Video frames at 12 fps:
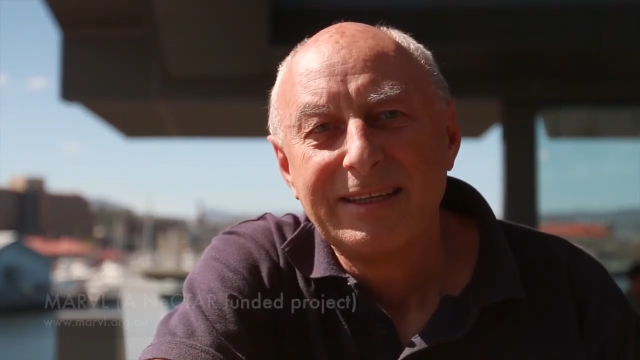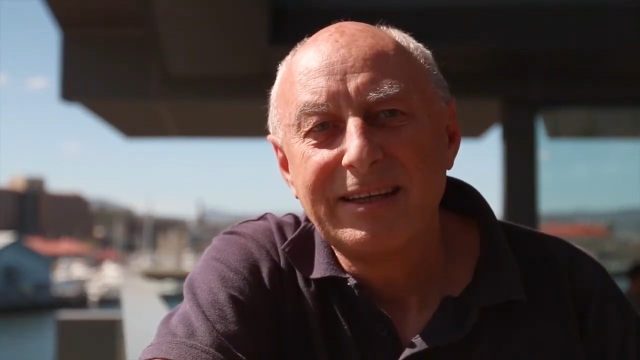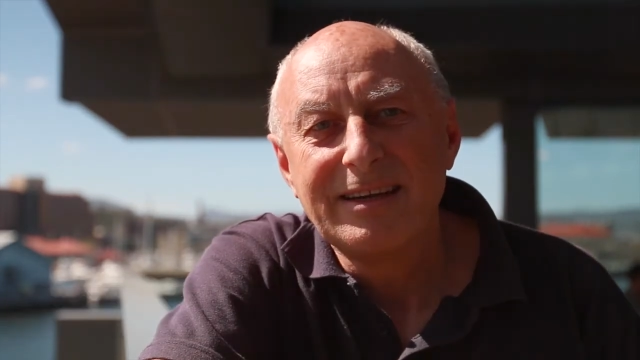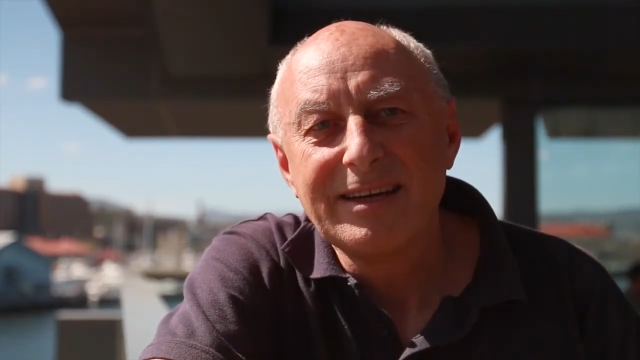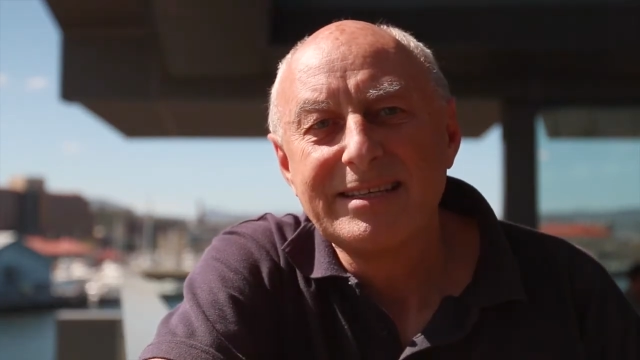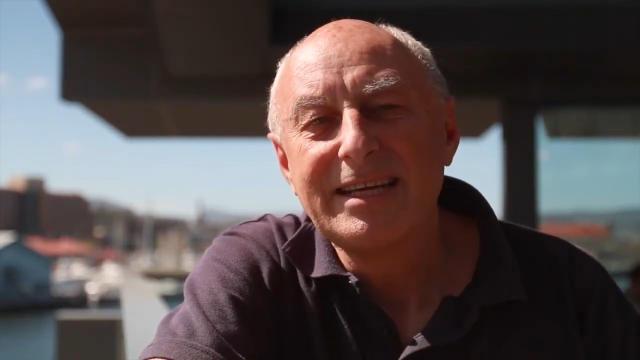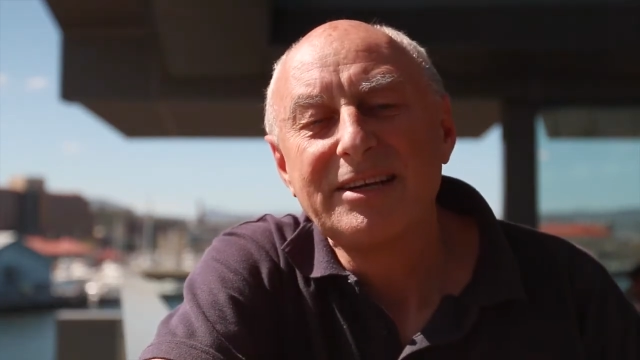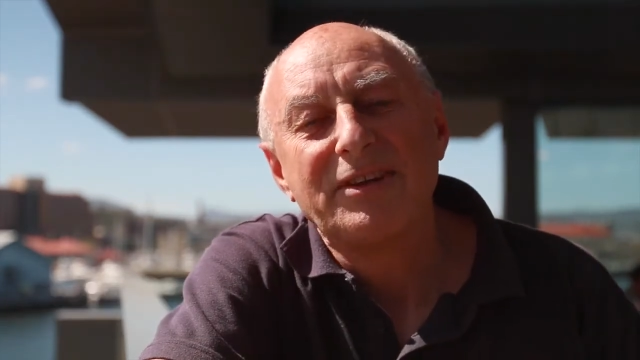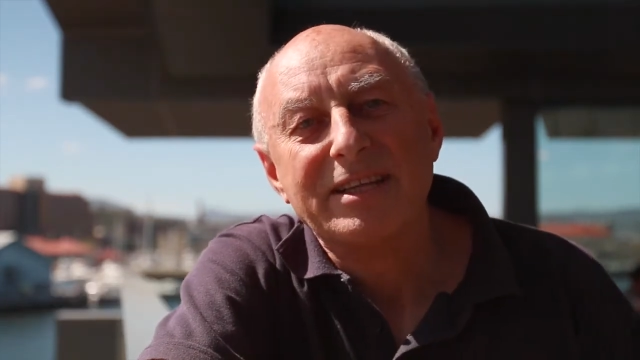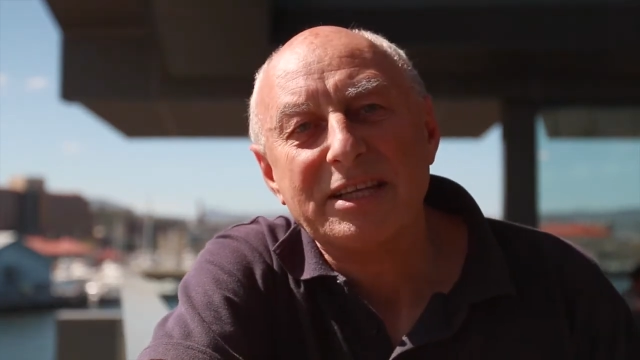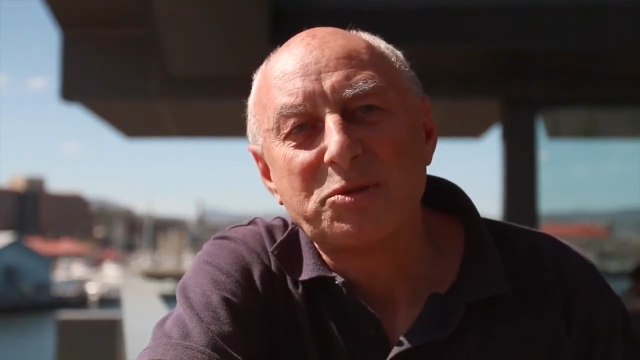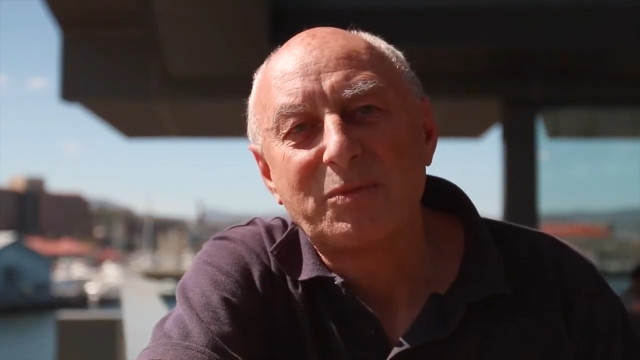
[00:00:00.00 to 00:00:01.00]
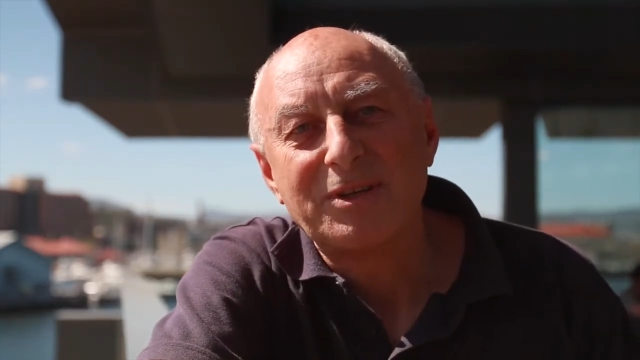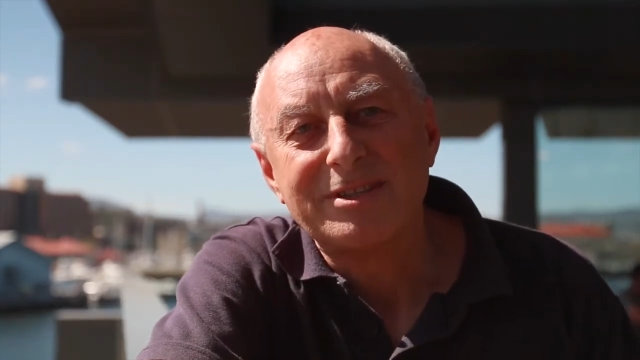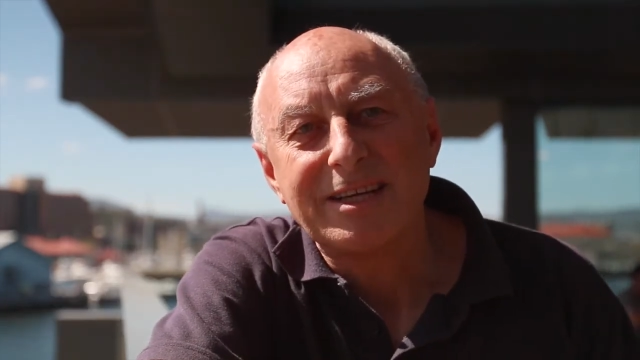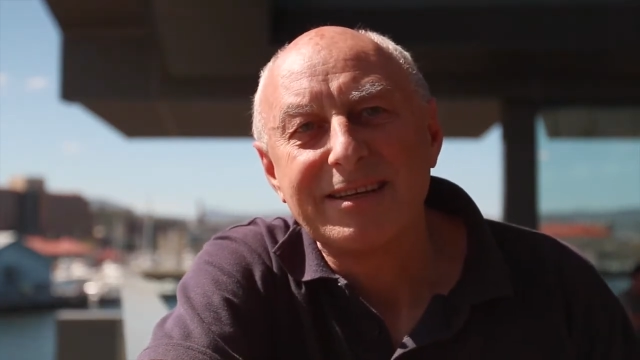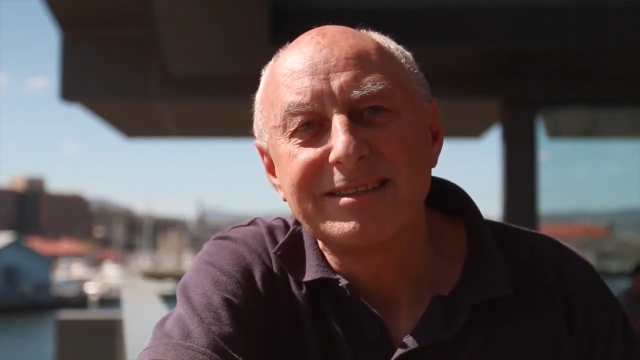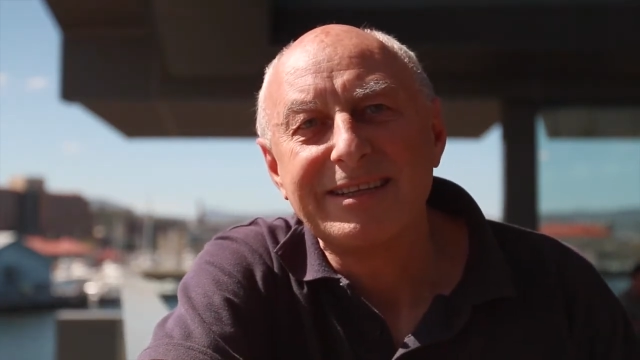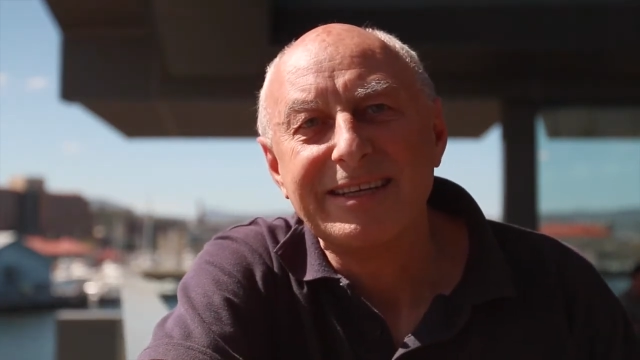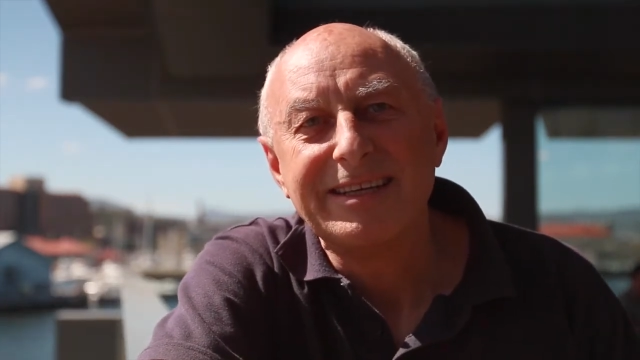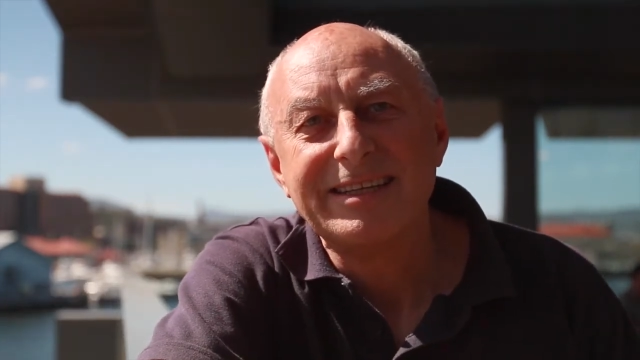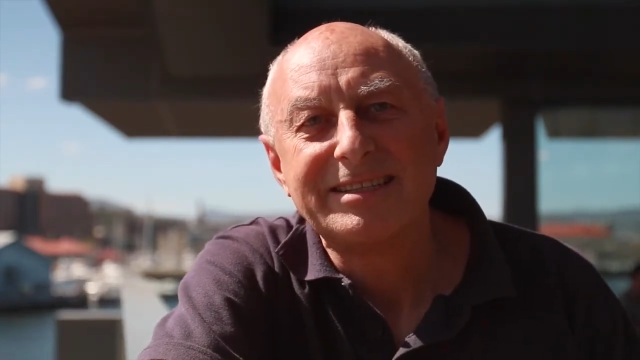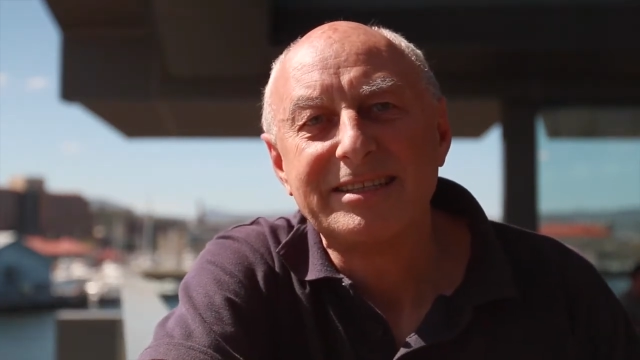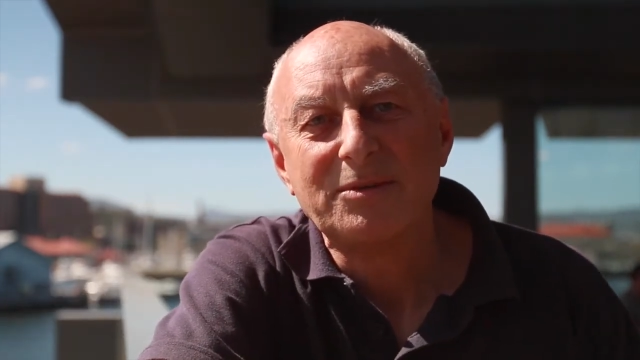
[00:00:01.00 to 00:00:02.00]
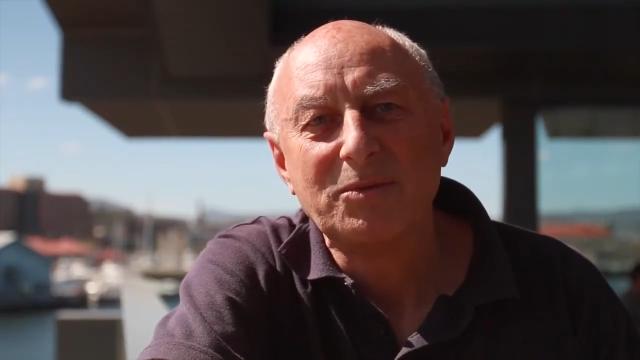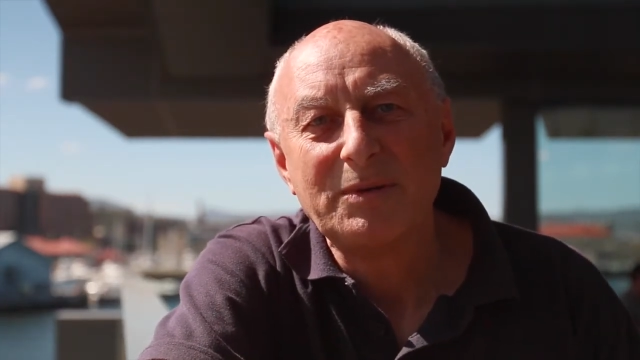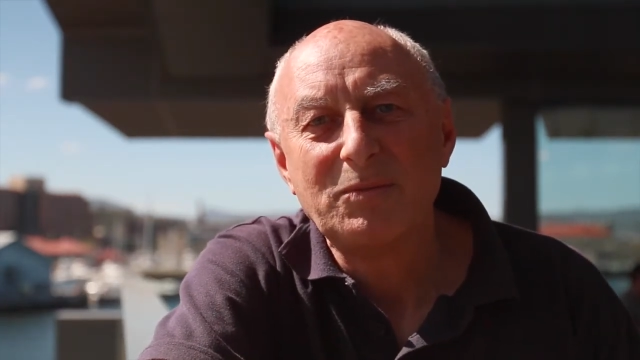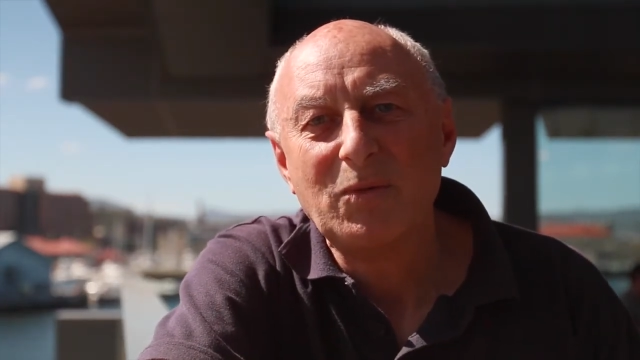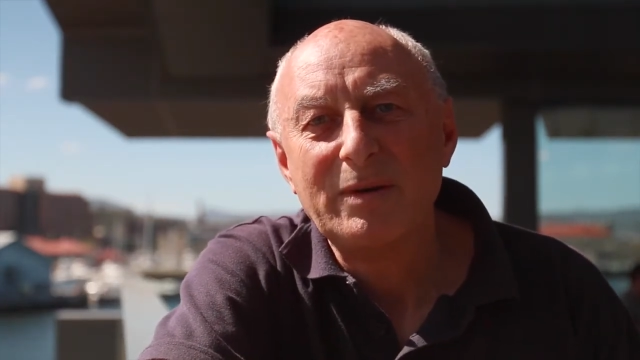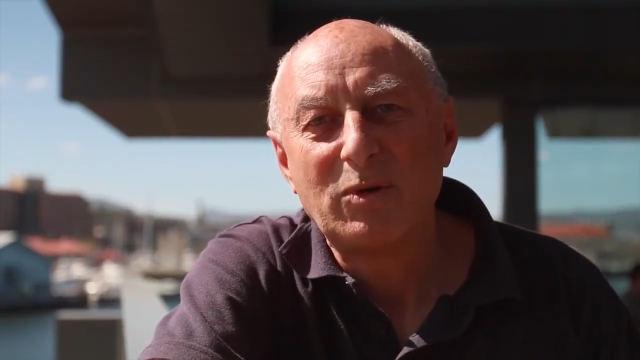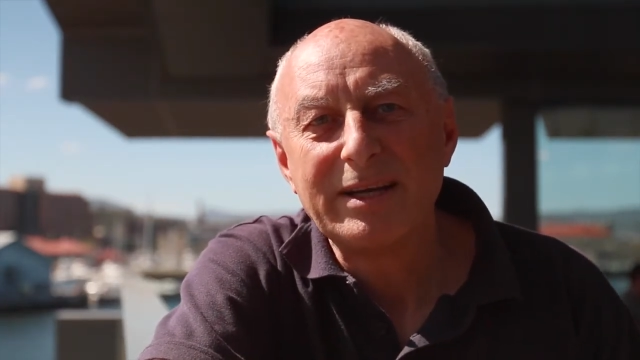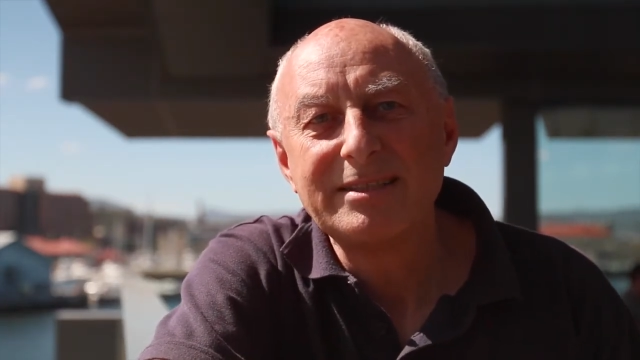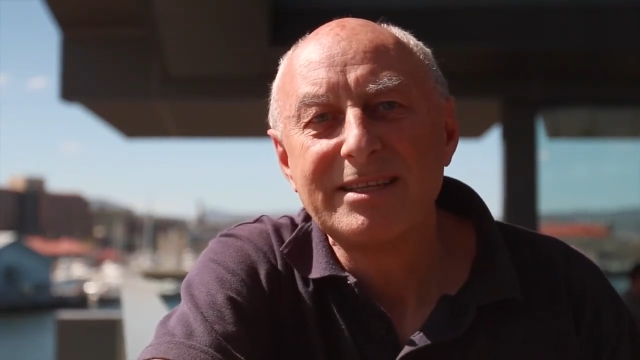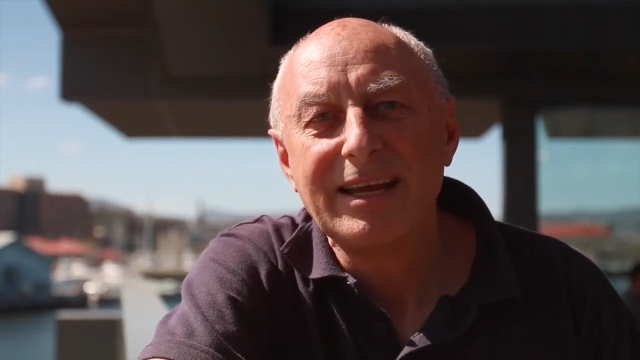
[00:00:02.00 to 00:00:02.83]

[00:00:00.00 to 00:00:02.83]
The idea in this project is that we bring